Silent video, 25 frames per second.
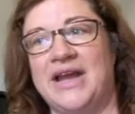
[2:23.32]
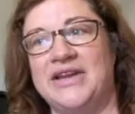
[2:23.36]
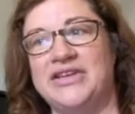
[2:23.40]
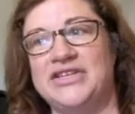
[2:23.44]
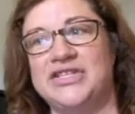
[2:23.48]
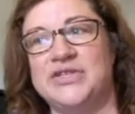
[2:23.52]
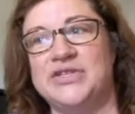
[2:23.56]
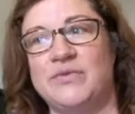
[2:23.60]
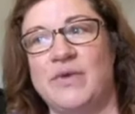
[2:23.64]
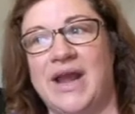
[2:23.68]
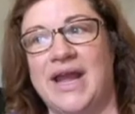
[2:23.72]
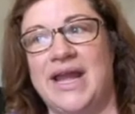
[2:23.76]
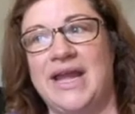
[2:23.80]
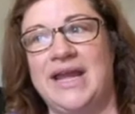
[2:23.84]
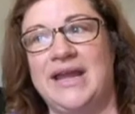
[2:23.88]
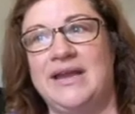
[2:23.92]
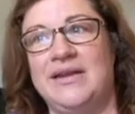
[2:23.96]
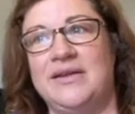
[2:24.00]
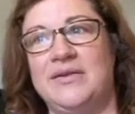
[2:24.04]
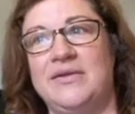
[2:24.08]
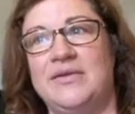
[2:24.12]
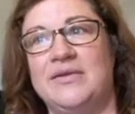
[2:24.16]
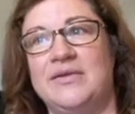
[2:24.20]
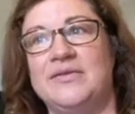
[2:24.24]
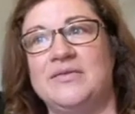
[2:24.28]
Right
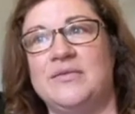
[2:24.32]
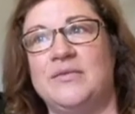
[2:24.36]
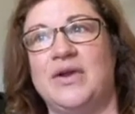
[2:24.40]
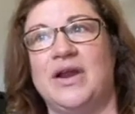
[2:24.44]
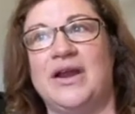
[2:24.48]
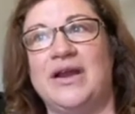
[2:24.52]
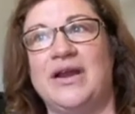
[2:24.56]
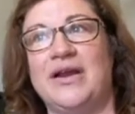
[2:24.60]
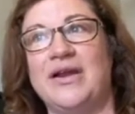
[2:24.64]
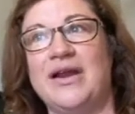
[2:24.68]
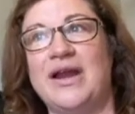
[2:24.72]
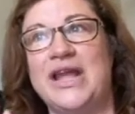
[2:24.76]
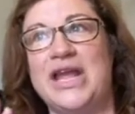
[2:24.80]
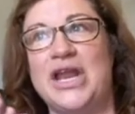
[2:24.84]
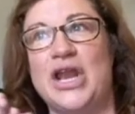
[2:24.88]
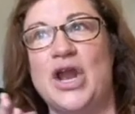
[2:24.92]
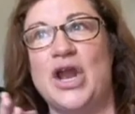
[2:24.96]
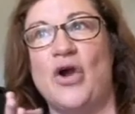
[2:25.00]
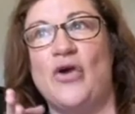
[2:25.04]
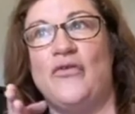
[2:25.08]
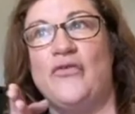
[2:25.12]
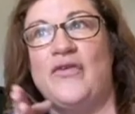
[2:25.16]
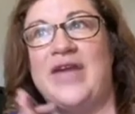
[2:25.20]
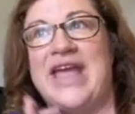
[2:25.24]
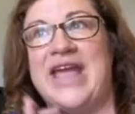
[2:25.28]
where,
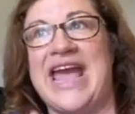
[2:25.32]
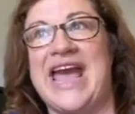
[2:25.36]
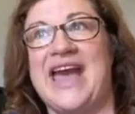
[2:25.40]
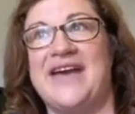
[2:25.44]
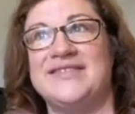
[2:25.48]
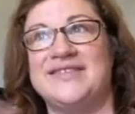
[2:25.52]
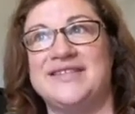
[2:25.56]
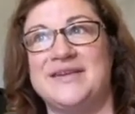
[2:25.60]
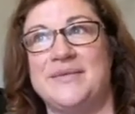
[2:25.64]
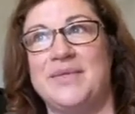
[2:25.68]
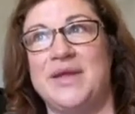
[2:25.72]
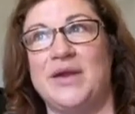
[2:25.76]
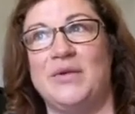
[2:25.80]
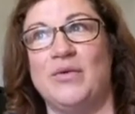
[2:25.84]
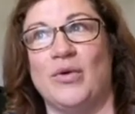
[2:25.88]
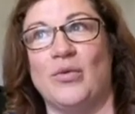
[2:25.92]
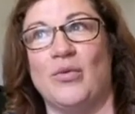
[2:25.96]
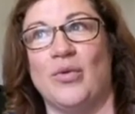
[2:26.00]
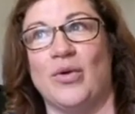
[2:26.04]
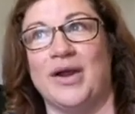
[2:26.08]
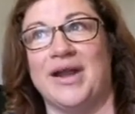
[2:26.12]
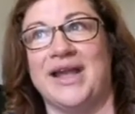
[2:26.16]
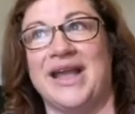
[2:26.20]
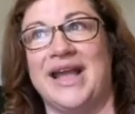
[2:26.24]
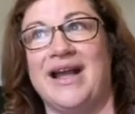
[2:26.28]
if we have something we're
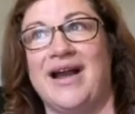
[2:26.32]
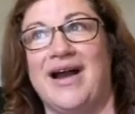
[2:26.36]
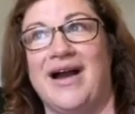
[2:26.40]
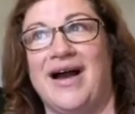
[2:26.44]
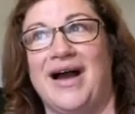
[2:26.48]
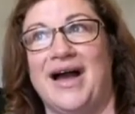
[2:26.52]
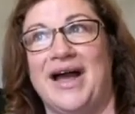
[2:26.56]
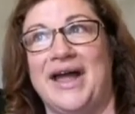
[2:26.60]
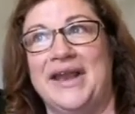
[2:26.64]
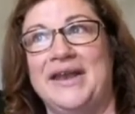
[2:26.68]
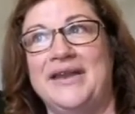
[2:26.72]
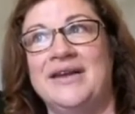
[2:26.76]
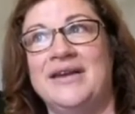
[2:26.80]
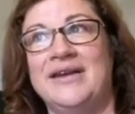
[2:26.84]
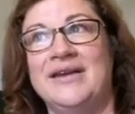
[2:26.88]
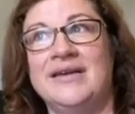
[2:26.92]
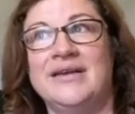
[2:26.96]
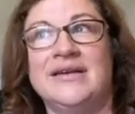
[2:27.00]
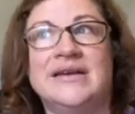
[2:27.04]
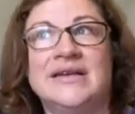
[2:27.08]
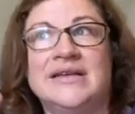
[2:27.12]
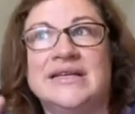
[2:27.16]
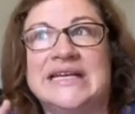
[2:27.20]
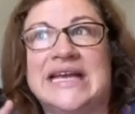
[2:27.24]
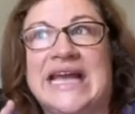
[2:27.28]
working on
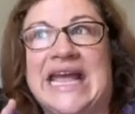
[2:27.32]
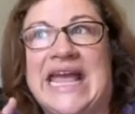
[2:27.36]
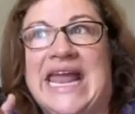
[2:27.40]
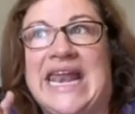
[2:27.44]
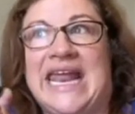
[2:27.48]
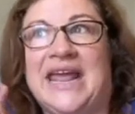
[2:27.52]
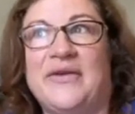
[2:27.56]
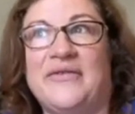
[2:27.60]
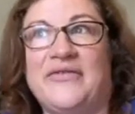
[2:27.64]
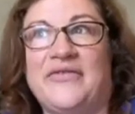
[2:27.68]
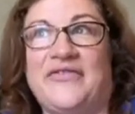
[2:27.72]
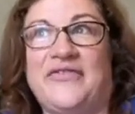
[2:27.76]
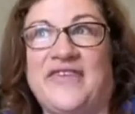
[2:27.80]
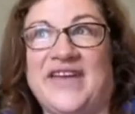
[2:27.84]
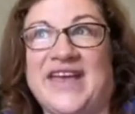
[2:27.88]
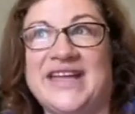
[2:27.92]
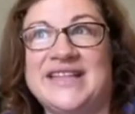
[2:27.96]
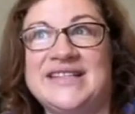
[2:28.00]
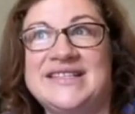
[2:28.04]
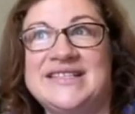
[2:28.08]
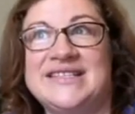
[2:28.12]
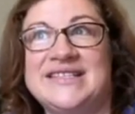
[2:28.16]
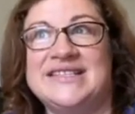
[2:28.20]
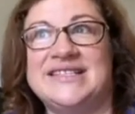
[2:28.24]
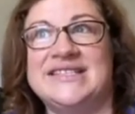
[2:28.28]
and it
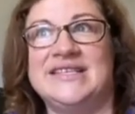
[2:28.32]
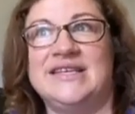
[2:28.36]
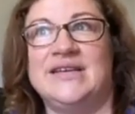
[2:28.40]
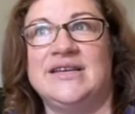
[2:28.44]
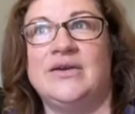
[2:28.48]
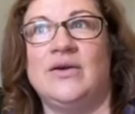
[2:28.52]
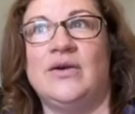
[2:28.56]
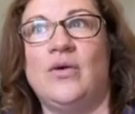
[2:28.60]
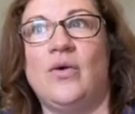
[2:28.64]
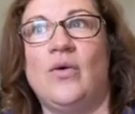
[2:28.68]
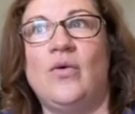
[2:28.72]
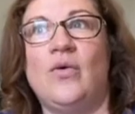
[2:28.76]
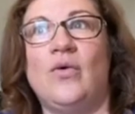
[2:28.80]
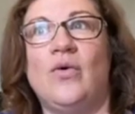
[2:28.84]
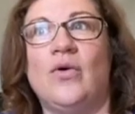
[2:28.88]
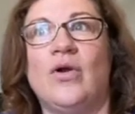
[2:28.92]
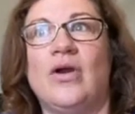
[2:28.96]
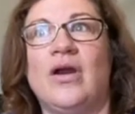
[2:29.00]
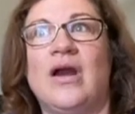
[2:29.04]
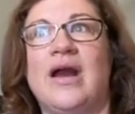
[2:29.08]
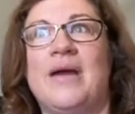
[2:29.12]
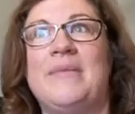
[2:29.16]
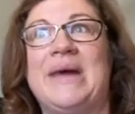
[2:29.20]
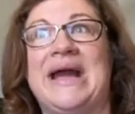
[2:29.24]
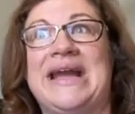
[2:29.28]
fits,
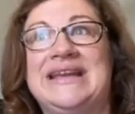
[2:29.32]
or